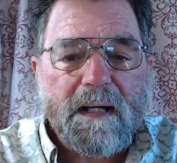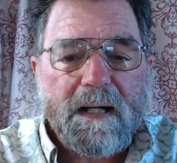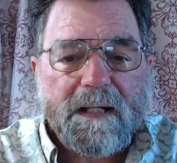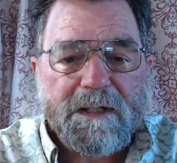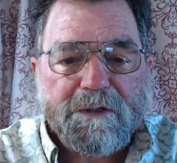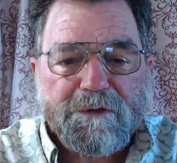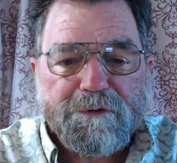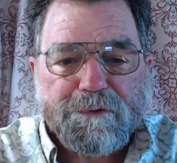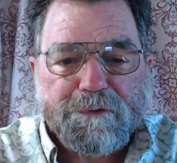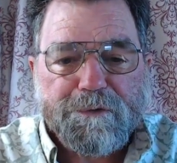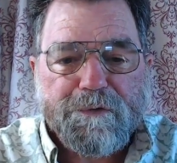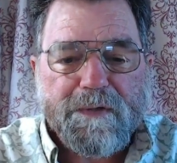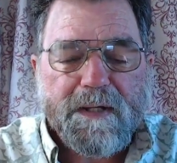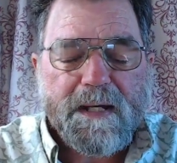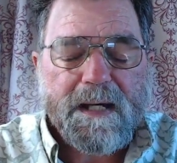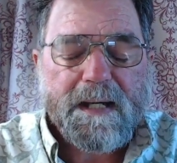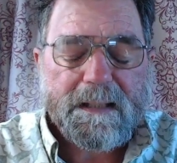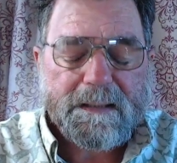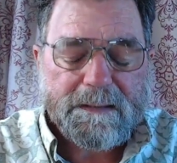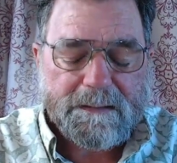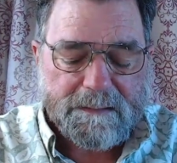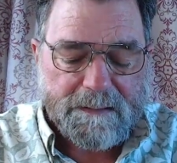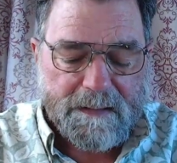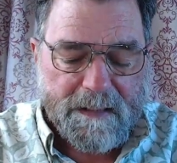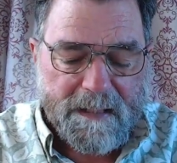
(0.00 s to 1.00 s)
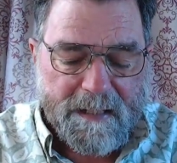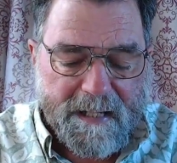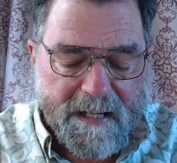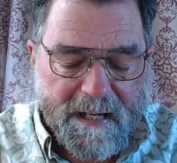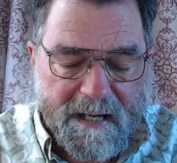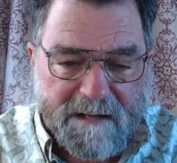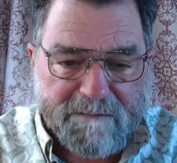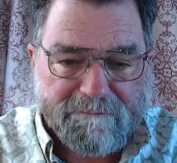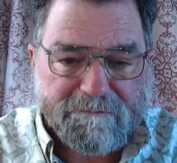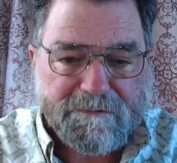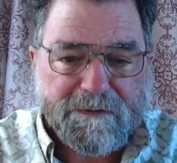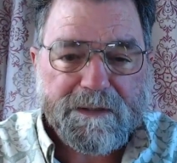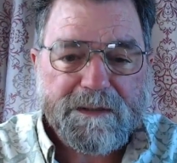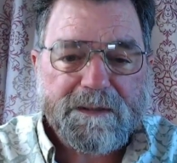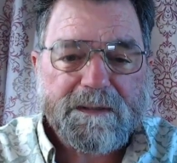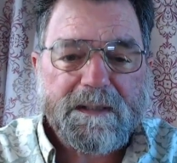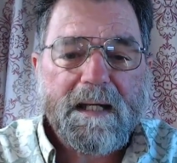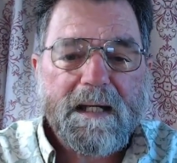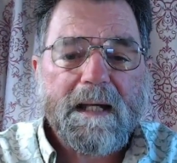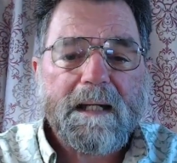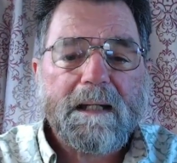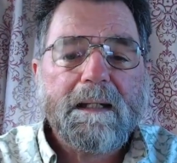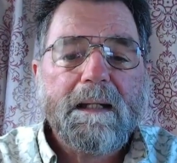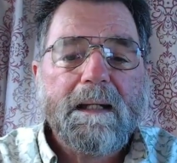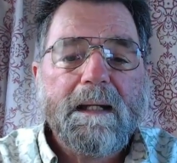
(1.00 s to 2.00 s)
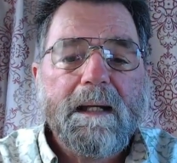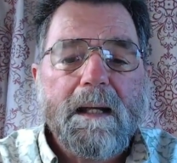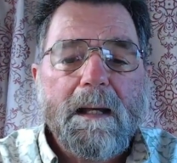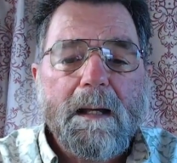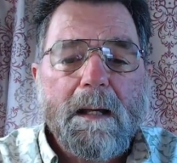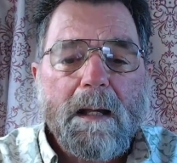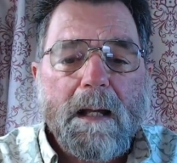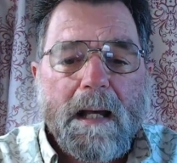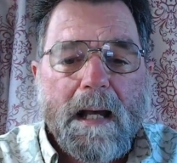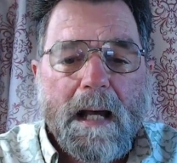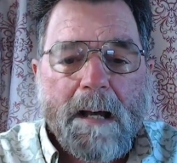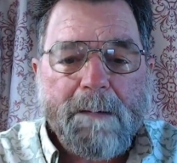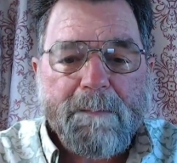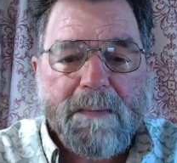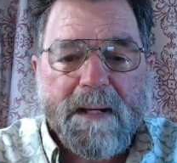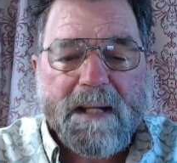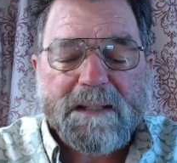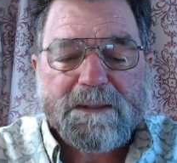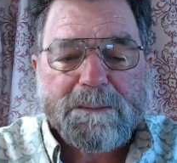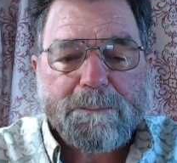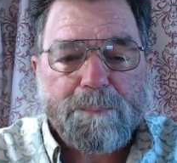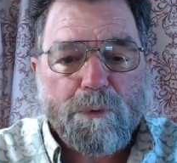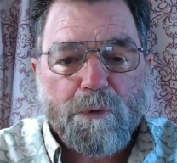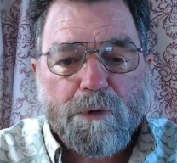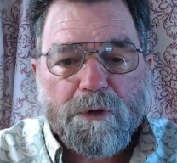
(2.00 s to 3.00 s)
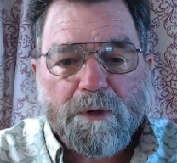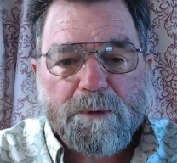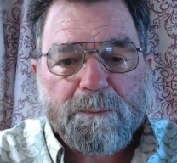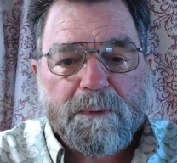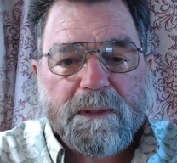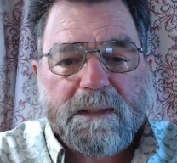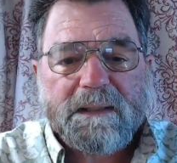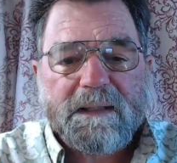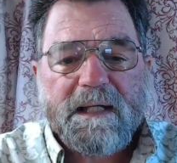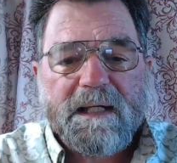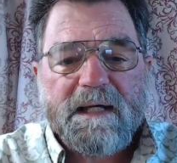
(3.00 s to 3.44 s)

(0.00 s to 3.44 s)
I do that. I have done that. I'm at the point in my